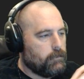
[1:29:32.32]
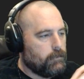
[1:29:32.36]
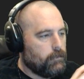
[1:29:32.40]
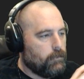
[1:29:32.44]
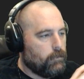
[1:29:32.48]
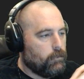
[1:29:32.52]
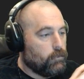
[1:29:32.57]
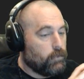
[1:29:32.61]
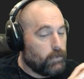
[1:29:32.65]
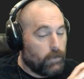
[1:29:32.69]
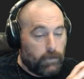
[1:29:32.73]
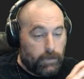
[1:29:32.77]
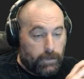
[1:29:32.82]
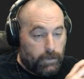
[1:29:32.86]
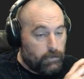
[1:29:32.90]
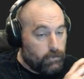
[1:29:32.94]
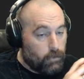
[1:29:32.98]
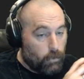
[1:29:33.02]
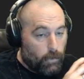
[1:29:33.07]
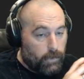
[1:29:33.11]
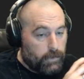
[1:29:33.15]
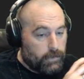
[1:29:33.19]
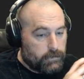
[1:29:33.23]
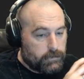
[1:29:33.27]
really
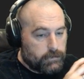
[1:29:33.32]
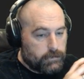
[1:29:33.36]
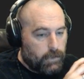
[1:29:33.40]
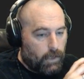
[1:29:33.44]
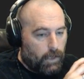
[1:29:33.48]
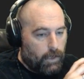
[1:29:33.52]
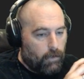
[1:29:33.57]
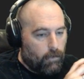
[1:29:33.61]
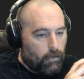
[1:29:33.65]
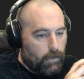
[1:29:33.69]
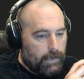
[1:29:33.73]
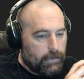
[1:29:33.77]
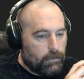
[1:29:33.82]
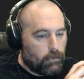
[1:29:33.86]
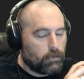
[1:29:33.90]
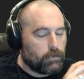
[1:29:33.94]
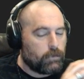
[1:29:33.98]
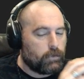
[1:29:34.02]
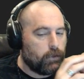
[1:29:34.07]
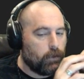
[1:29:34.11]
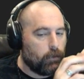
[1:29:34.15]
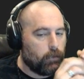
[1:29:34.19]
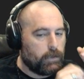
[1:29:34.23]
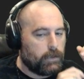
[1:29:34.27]
enjoy this style. I don't
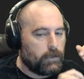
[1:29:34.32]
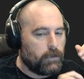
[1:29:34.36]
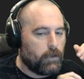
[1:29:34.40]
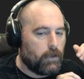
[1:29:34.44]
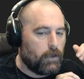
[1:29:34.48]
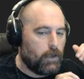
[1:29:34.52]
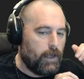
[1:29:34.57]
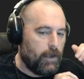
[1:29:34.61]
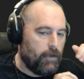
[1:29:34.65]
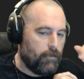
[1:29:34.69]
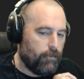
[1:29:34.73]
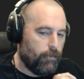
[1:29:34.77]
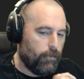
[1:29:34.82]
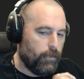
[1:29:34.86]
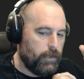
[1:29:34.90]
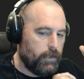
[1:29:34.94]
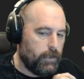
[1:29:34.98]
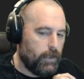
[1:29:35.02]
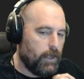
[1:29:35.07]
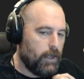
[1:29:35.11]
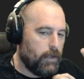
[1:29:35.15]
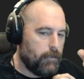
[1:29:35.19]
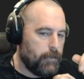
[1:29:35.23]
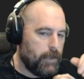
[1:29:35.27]
do it every
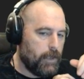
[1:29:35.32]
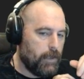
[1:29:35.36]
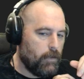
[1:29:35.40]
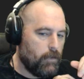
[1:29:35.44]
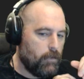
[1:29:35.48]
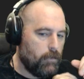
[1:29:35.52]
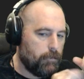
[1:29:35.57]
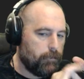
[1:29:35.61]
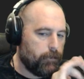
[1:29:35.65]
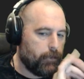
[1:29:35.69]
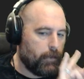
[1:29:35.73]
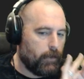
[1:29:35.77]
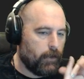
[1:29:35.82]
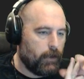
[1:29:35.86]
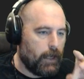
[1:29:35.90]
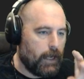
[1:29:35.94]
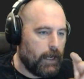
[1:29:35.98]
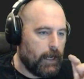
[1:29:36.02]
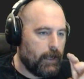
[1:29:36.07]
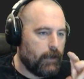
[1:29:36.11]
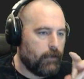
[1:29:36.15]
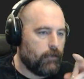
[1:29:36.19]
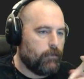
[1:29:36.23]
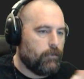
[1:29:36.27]
time now, but
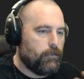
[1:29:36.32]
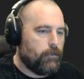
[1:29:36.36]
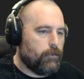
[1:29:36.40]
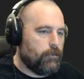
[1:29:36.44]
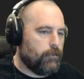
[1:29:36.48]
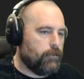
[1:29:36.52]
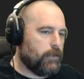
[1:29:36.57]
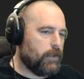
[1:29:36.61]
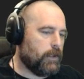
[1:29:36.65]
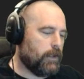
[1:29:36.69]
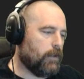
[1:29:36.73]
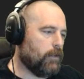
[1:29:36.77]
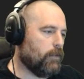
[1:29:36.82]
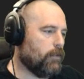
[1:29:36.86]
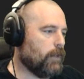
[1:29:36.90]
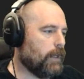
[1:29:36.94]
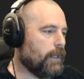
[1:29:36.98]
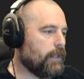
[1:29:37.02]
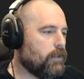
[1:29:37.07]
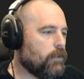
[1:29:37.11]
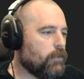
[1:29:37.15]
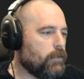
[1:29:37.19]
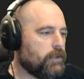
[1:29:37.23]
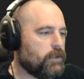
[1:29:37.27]
you know, I
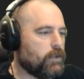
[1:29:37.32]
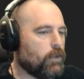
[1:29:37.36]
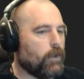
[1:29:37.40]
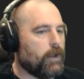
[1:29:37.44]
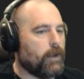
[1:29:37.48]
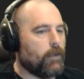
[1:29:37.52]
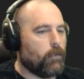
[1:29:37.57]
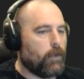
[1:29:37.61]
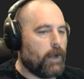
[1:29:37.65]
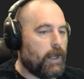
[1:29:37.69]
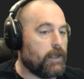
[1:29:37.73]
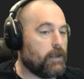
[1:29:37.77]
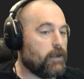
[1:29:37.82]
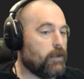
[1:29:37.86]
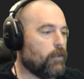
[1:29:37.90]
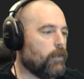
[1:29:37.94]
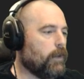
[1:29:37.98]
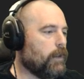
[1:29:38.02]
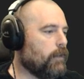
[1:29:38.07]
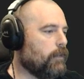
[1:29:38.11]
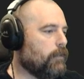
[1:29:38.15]
do enjoy it when I do it.